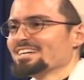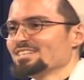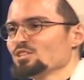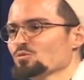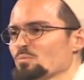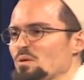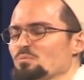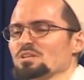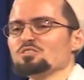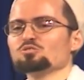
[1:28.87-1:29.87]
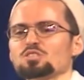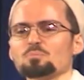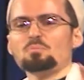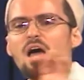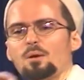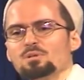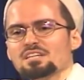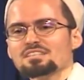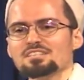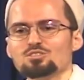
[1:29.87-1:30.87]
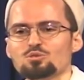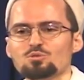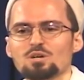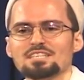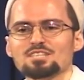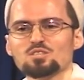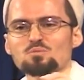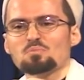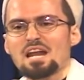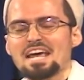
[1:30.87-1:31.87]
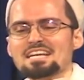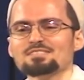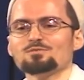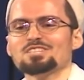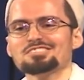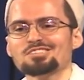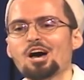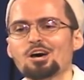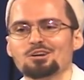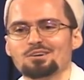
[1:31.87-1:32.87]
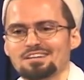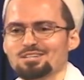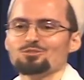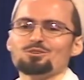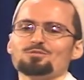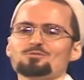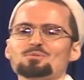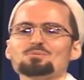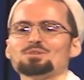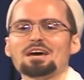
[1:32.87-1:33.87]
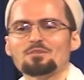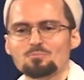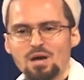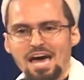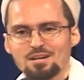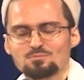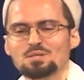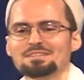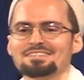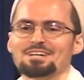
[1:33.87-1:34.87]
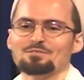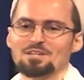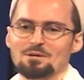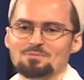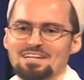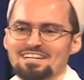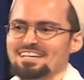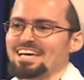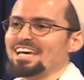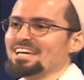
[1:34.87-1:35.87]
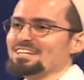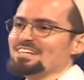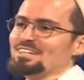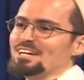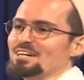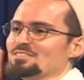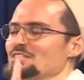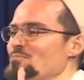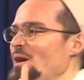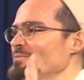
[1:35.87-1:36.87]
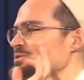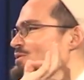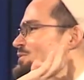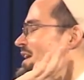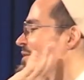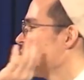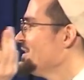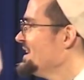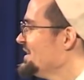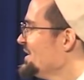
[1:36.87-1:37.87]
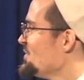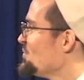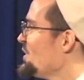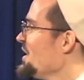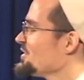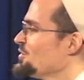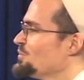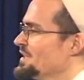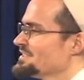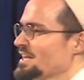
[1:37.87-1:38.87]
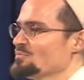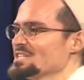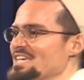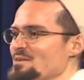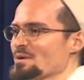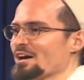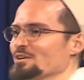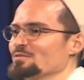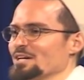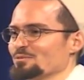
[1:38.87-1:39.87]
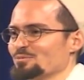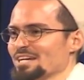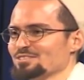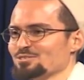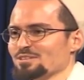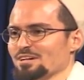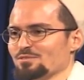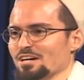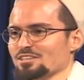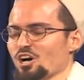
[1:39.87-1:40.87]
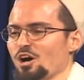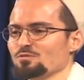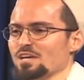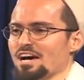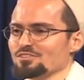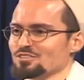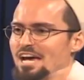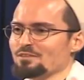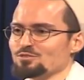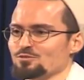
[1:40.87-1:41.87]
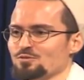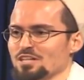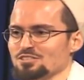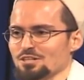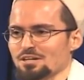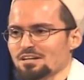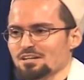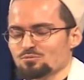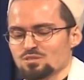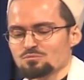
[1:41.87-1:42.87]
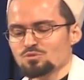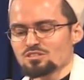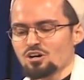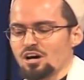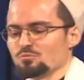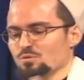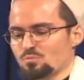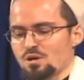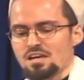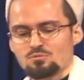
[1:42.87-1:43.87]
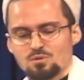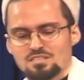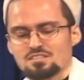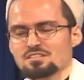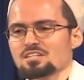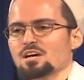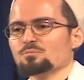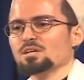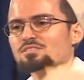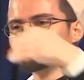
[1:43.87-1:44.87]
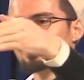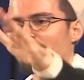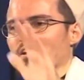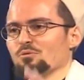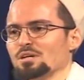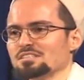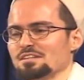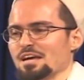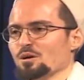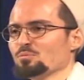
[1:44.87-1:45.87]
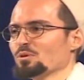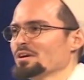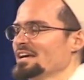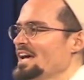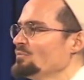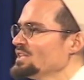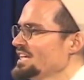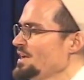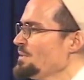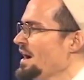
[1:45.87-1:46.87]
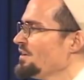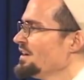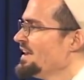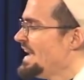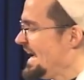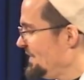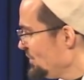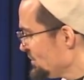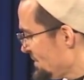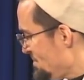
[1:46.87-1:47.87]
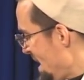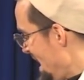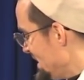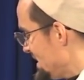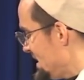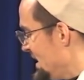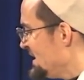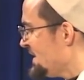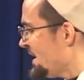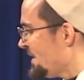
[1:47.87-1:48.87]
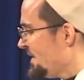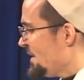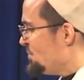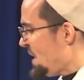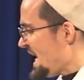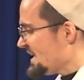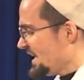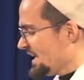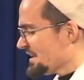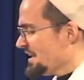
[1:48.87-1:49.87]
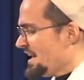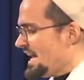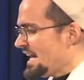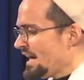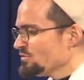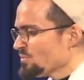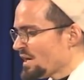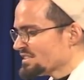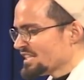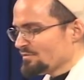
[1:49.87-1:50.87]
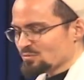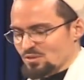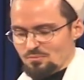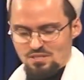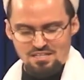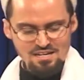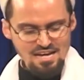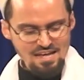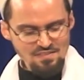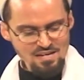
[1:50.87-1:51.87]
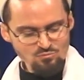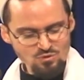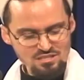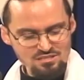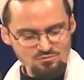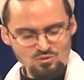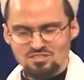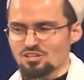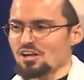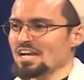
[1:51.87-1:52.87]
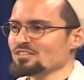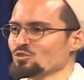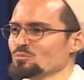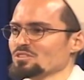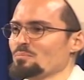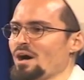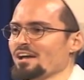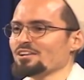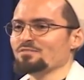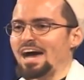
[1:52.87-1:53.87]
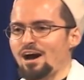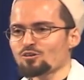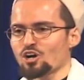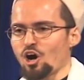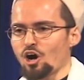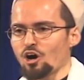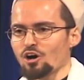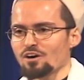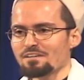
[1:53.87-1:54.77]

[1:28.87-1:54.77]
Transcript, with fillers: These were people that used to publicly do displays of dishonor in order for people to have a bad opinion of them. And uh, Sidi Muhammad Sharif and I were in Morocco once, and we came out of a rest of a coffee house after Fajr. we had gone, we prayed, and went to this place, and we were on our way to the airport. And we came out, and there was a man sitting there begging, and I was about to give him something, and then we we saw next to him was a bottle of alcohol.